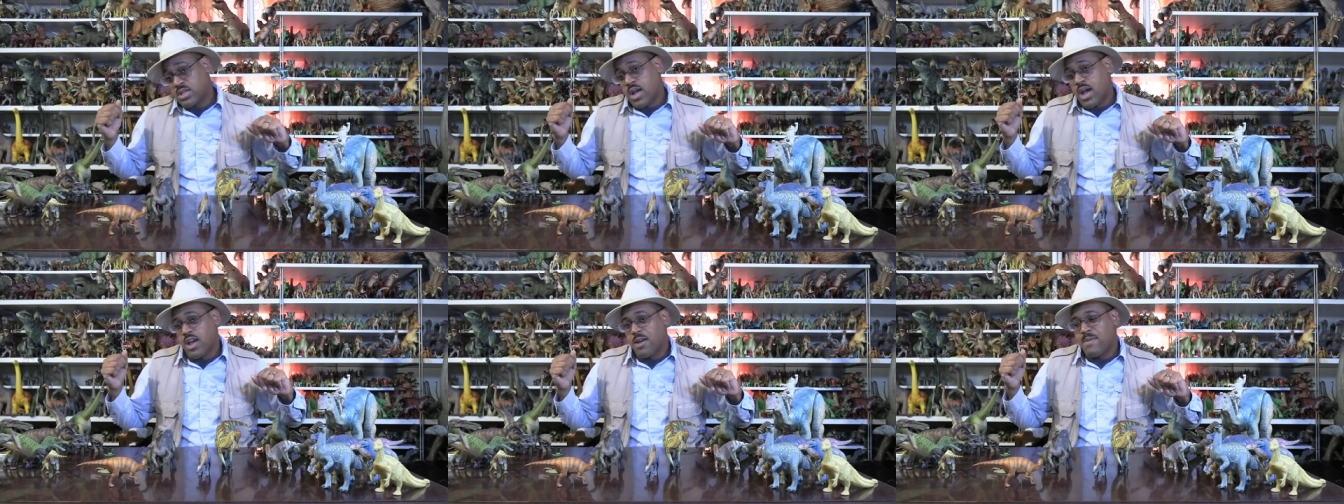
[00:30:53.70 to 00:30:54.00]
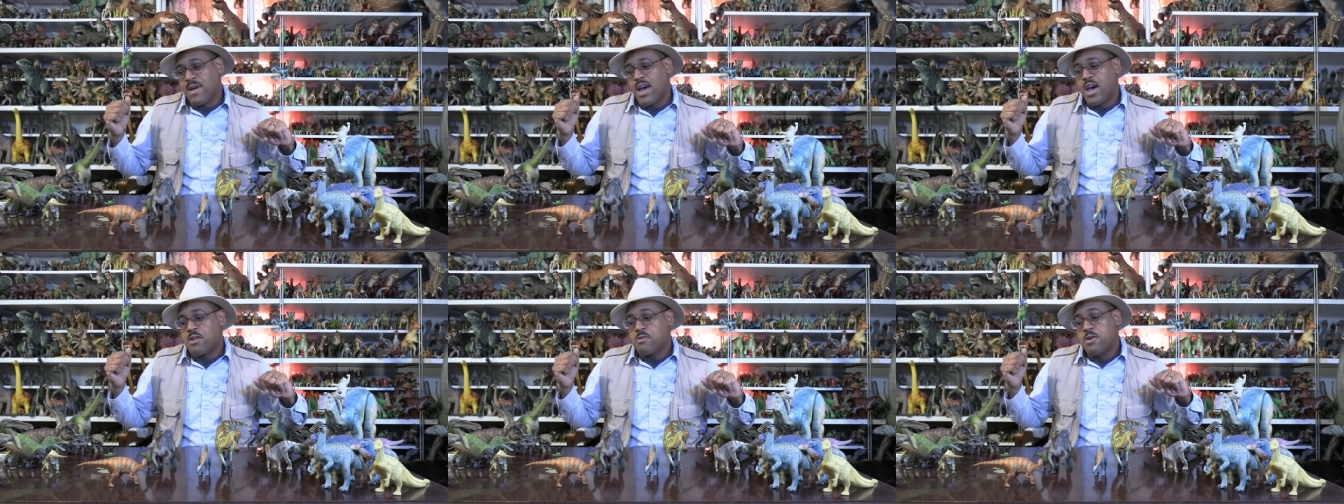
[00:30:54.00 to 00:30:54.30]
talk
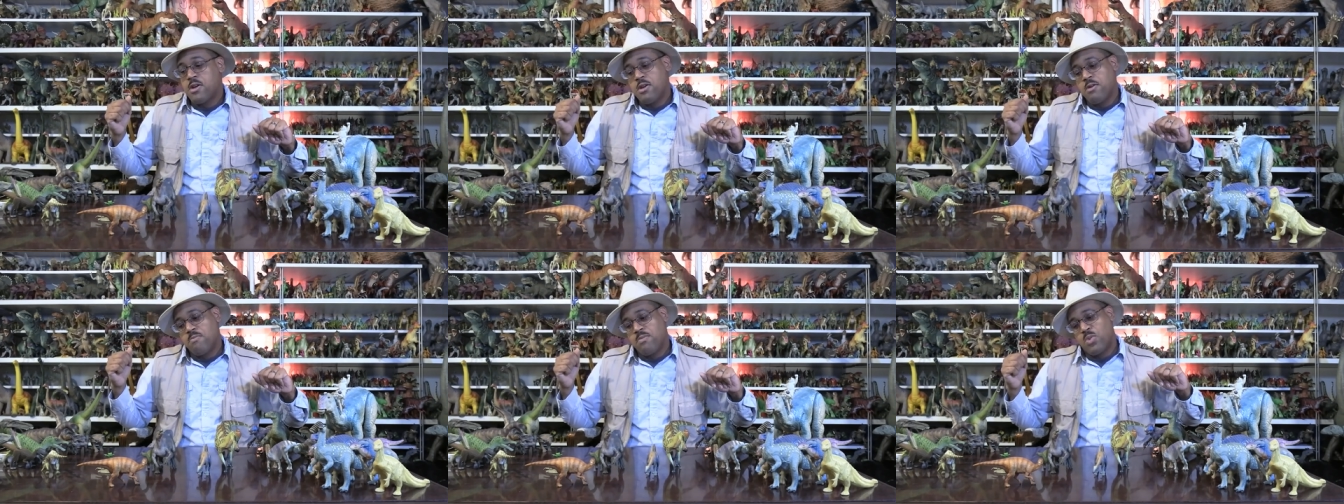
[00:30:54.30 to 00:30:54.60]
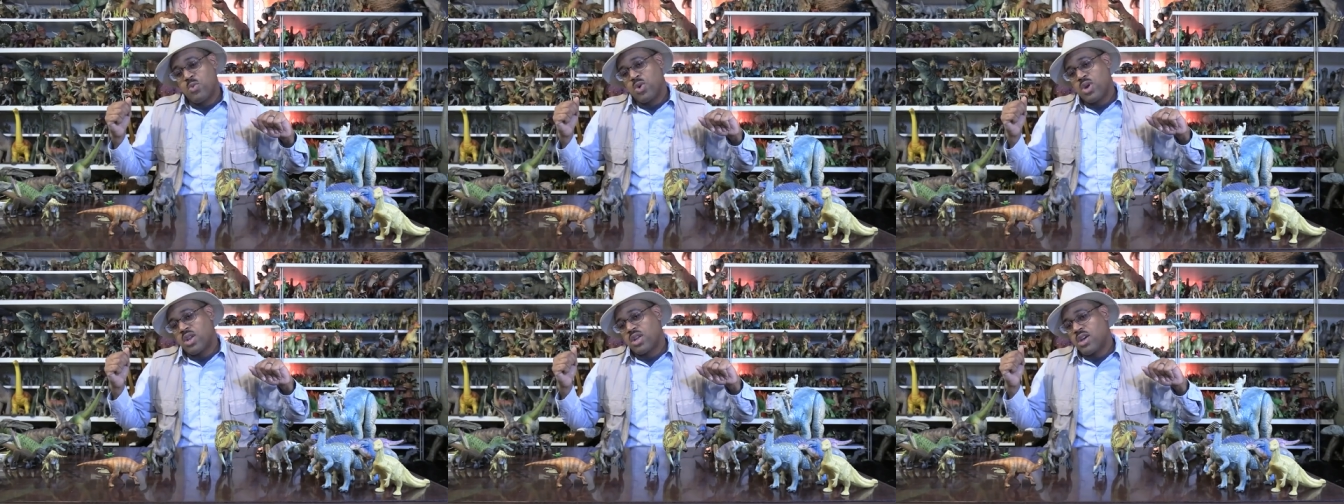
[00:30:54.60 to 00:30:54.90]
about.
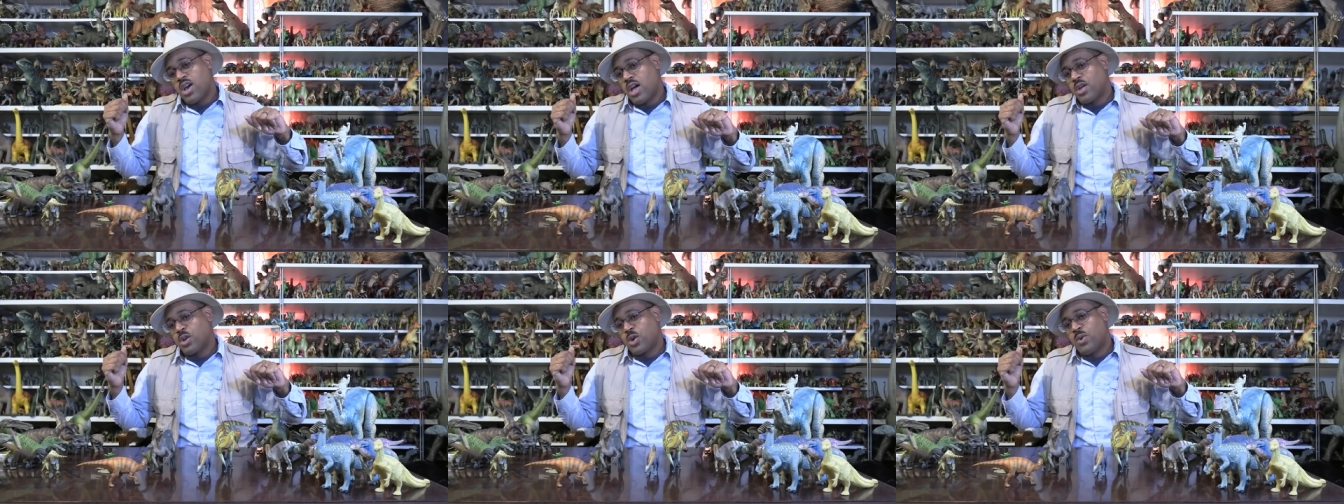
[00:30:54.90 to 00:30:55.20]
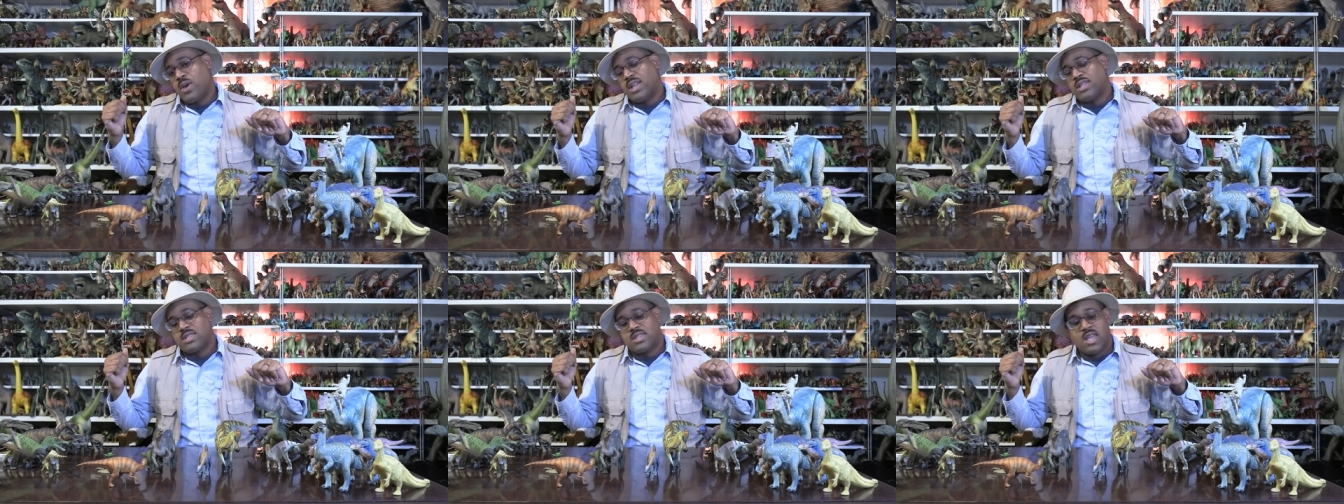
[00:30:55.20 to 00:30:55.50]
We're going to call it
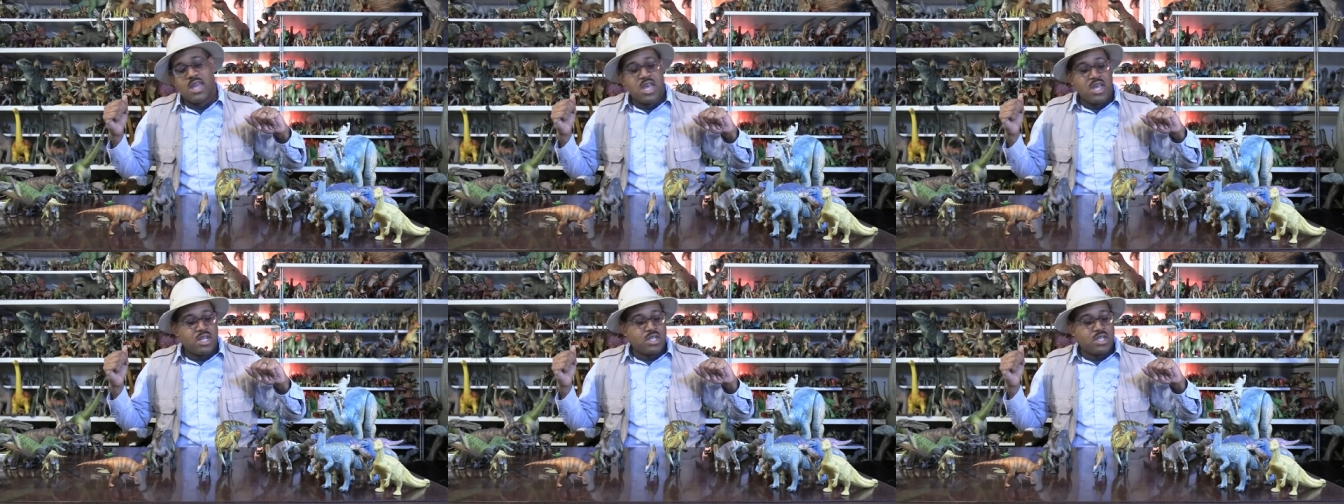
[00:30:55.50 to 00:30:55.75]
quits.